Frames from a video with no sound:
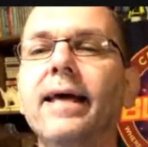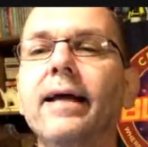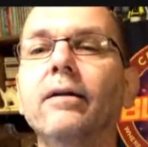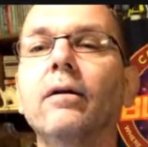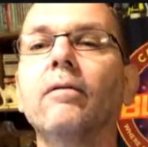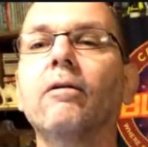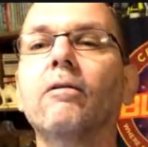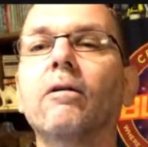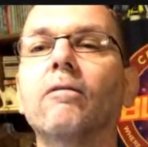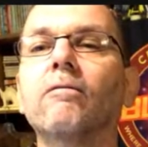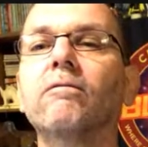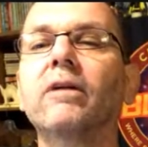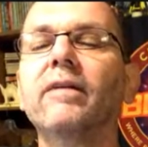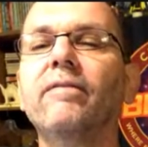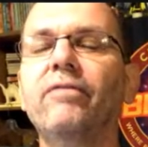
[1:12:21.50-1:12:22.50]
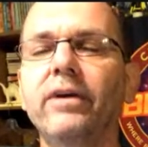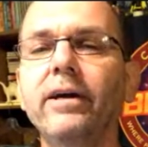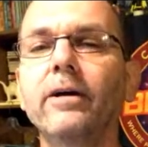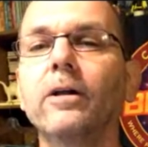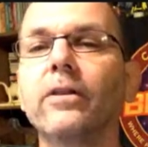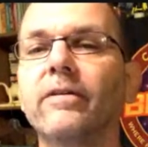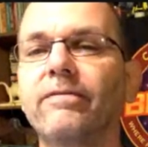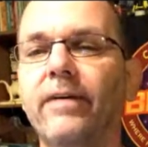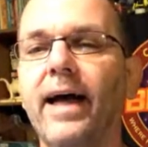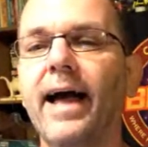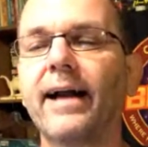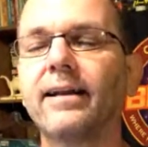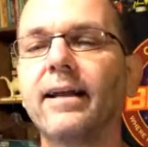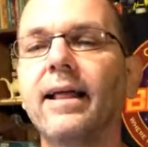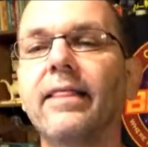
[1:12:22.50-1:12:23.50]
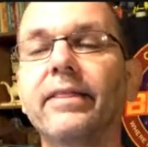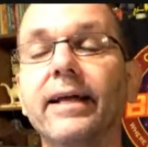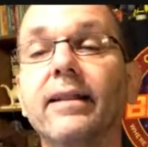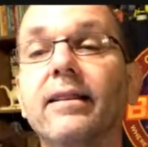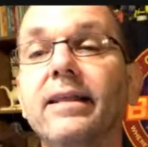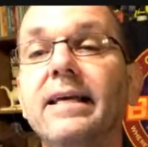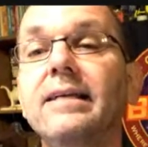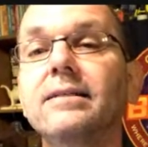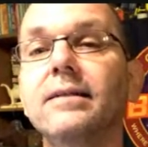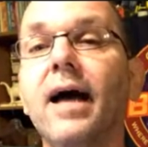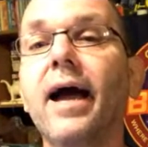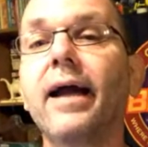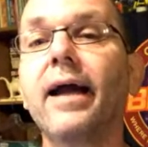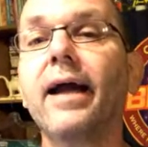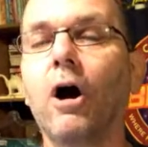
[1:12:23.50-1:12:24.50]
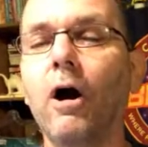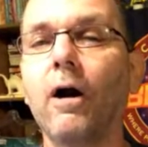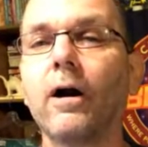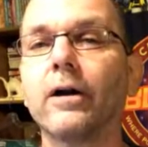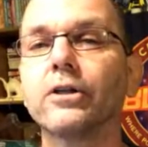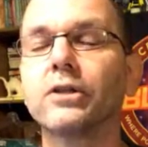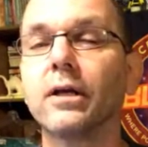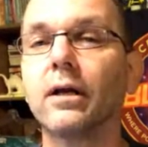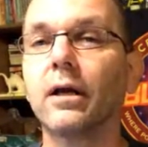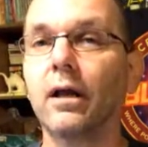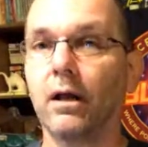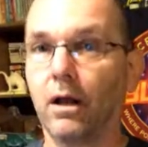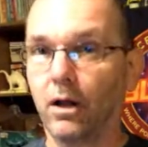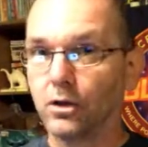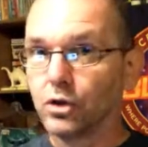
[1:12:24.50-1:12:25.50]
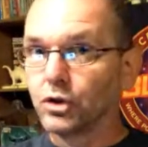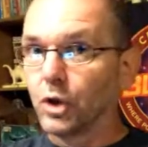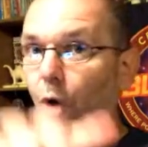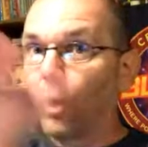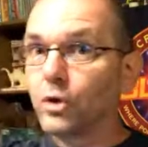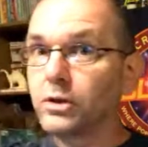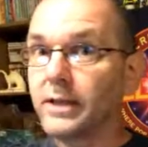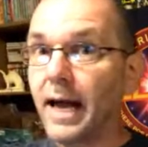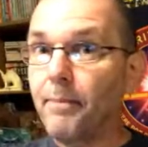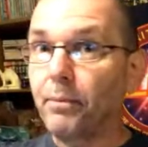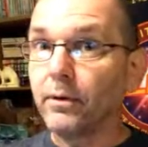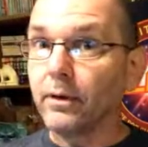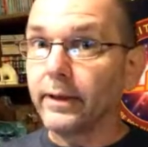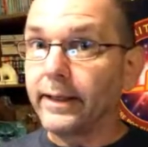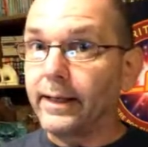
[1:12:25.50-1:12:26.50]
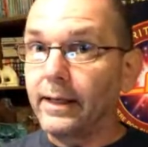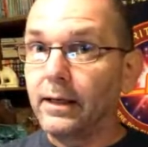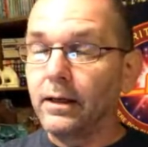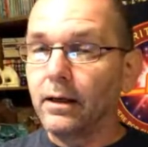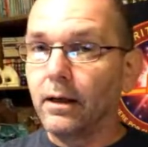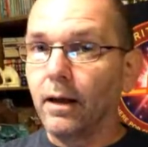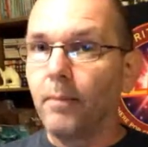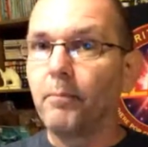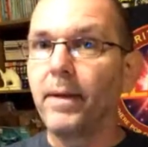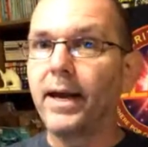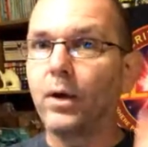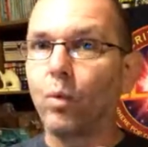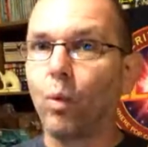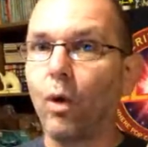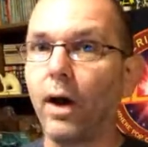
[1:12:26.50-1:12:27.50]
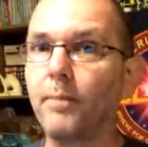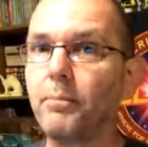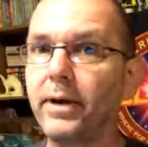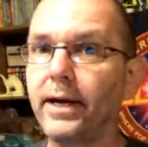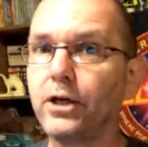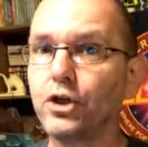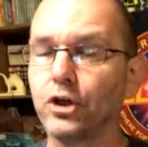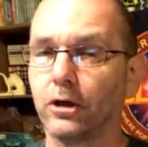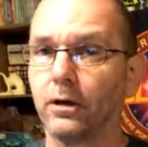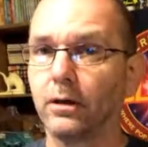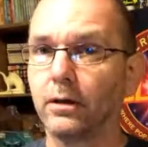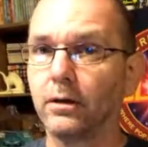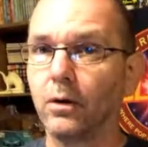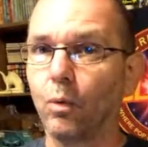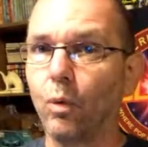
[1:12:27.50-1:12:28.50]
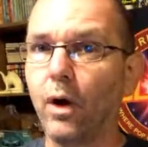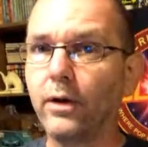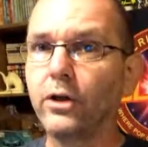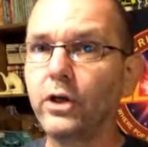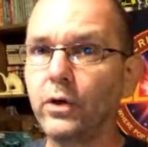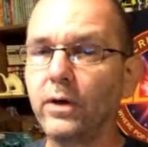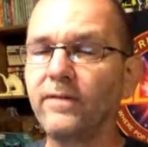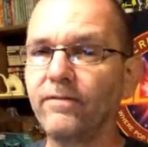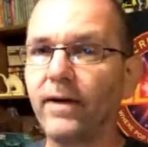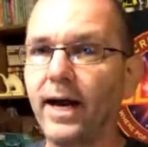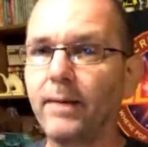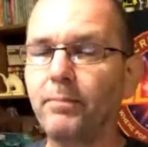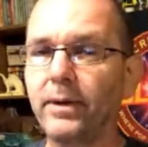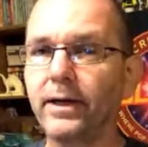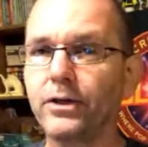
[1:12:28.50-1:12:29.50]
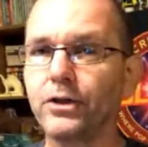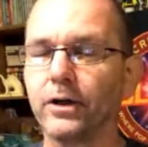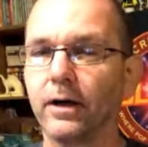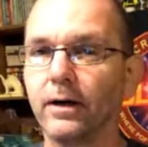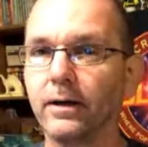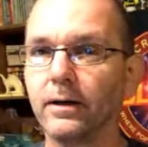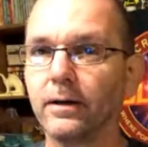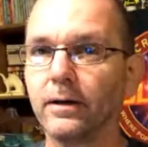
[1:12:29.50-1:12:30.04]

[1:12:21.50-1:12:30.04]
and then reveal the fact that these 9 cards sold separately make 1 picture, 1 unified picture.